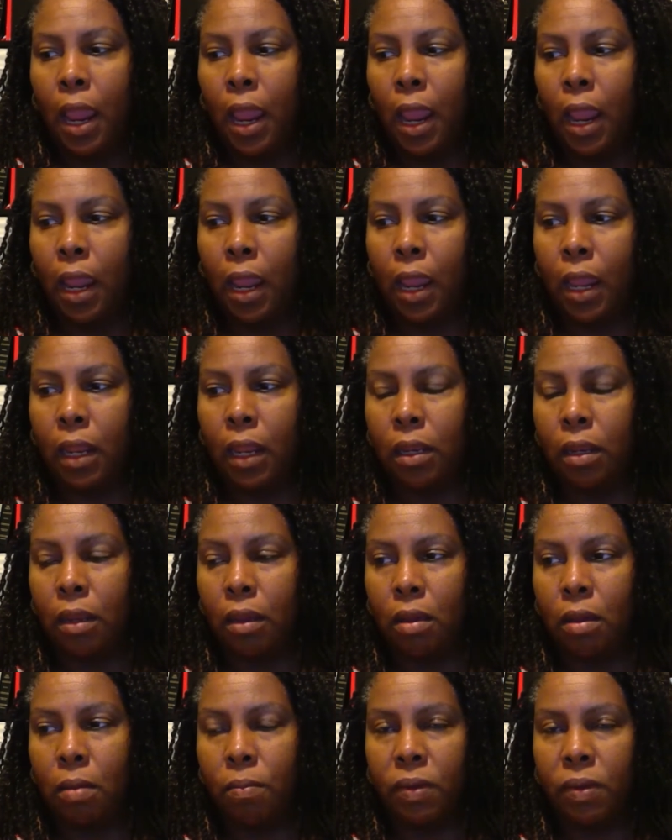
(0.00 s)
And
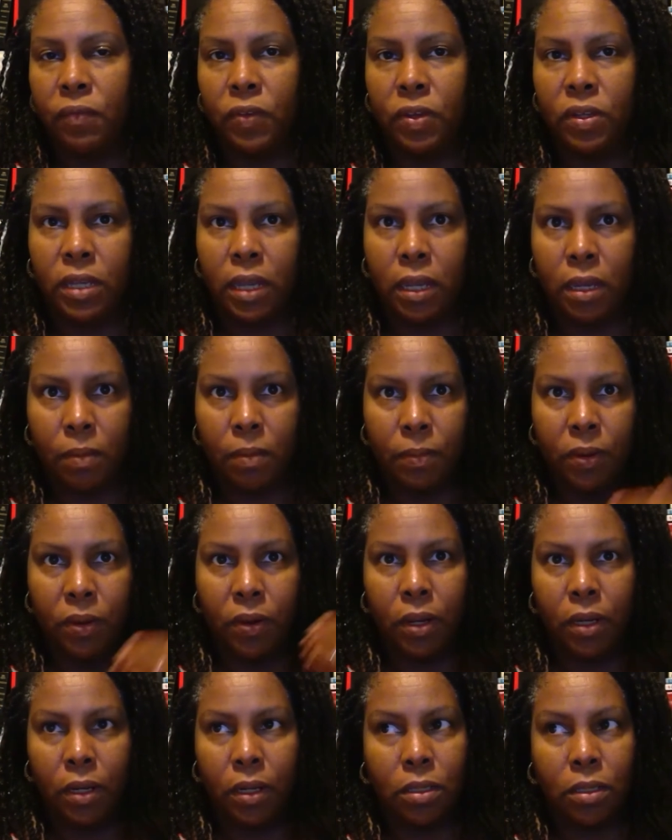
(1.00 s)
if you take
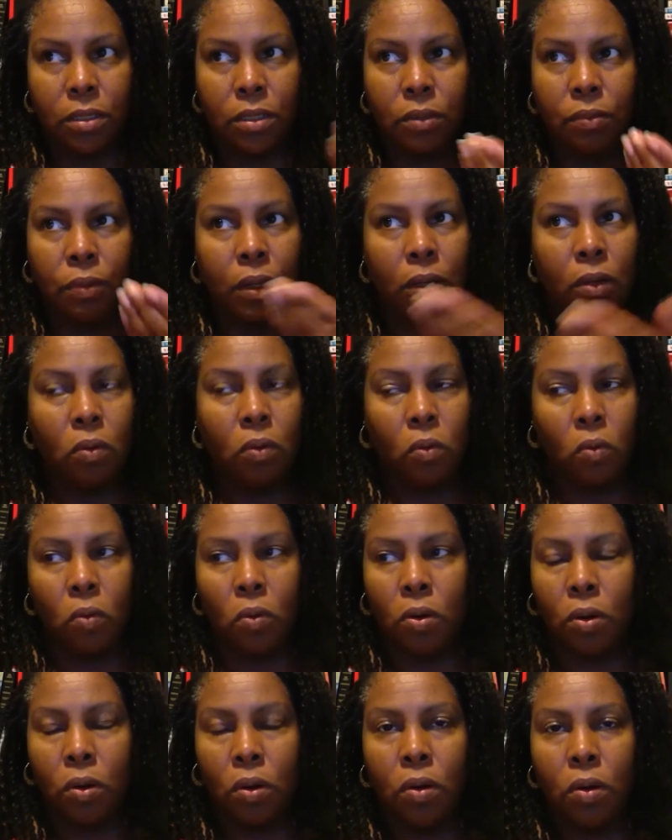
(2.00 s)
American history in
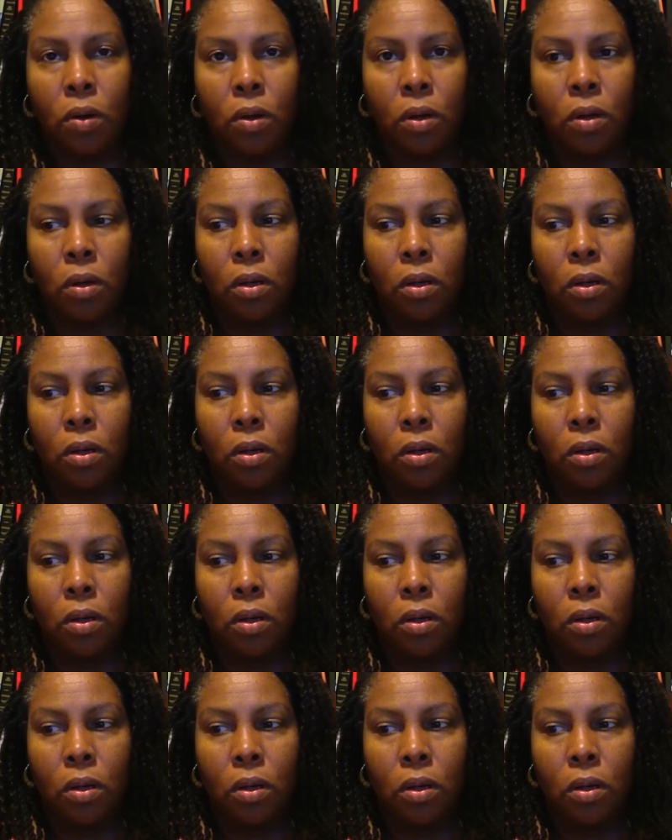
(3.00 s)
order,